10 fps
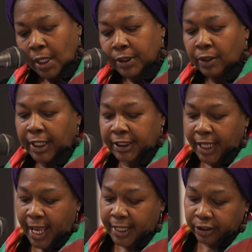So let's
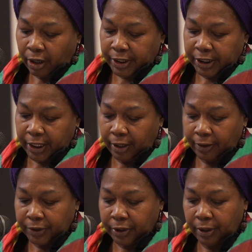ask
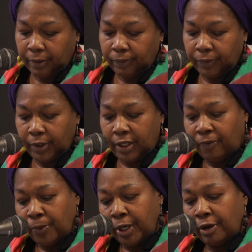ourselves,
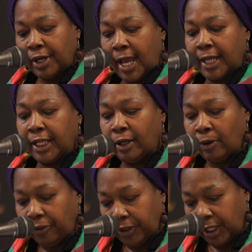if we are not
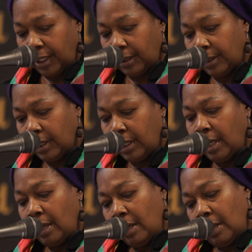healthy,
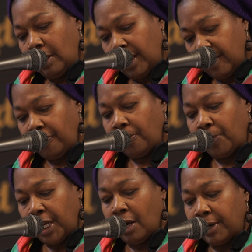if
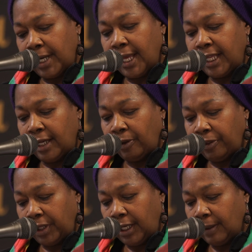we are not
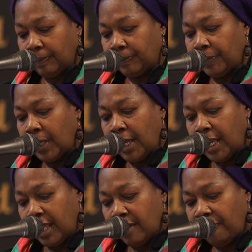healthy,
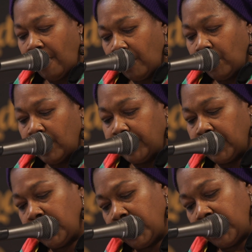if our
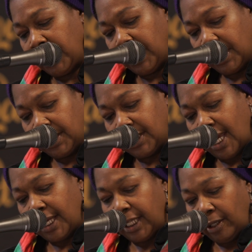womanhood is
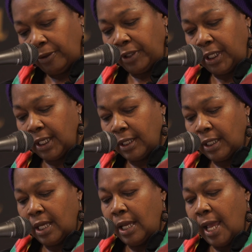not healthy,
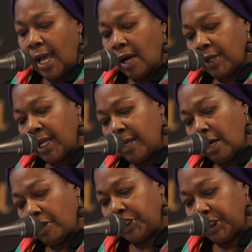how can
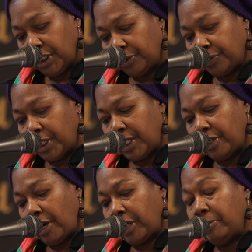our children and
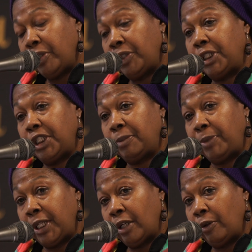our communities
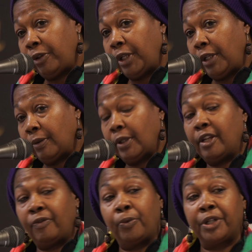be healthy
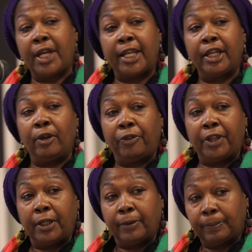if we're not
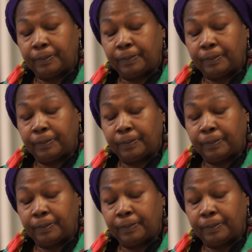healthy?